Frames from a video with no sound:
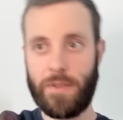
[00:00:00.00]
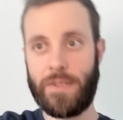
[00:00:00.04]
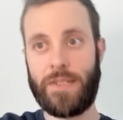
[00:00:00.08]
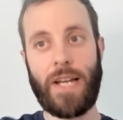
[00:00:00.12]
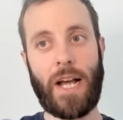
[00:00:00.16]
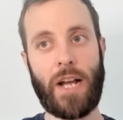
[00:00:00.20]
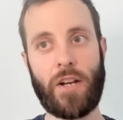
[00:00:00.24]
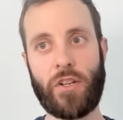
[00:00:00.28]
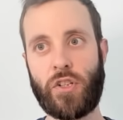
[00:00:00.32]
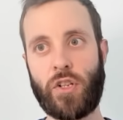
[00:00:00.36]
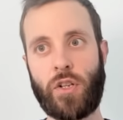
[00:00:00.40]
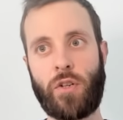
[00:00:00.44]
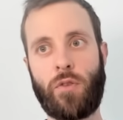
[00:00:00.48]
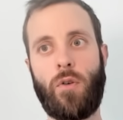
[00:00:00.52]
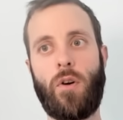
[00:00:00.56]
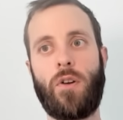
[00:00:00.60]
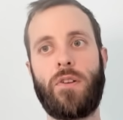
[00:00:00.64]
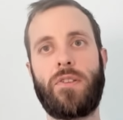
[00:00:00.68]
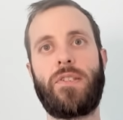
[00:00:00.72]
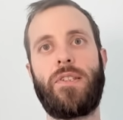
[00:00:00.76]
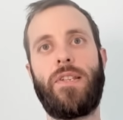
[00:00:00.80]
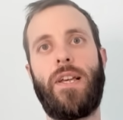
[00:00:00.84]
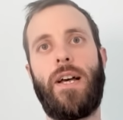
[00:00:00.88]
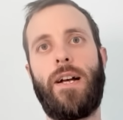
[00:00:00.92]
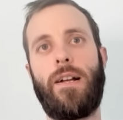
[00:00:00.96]
dash
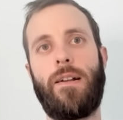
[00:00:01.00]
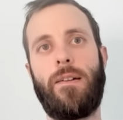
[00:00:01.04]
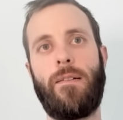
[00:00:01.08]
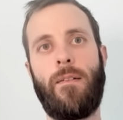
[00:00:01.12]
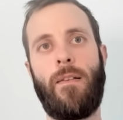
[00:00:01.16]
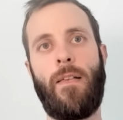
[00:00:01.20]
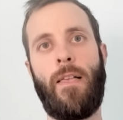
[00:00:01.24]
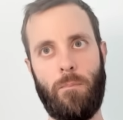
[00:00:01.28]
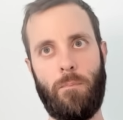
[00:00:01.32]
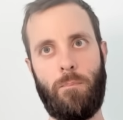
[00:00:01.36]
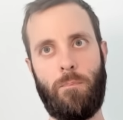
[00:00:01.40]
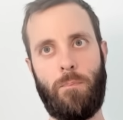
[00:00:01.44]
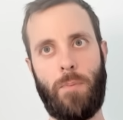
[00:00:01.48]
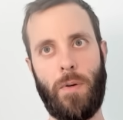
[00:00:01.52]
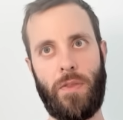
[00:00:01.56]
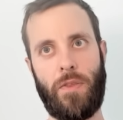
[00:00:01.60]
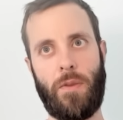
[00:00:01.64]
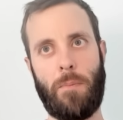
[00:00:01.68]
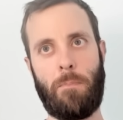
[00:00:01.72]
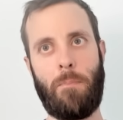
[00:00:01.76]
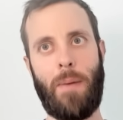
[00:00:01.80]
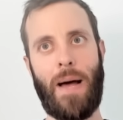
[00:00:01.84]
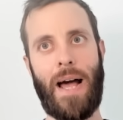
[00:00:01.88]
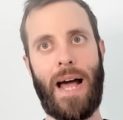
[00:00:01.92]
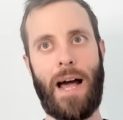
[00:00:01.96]
across that. But the
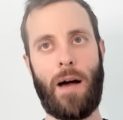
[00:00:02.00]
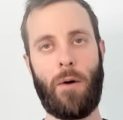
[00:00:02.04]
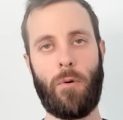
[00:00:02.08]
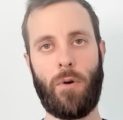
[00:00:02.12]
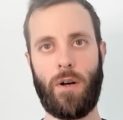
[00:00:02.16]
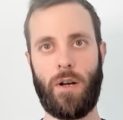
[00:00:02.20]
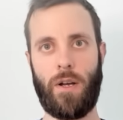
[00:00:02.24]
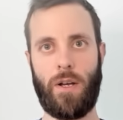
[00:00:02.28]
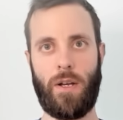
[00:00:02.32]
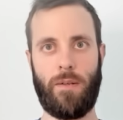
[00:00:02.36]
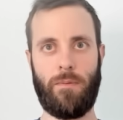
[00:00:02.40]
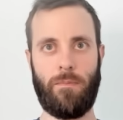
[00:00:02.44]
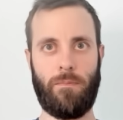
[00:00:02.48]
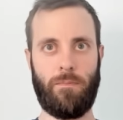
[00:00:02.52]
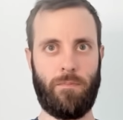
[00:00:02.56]
power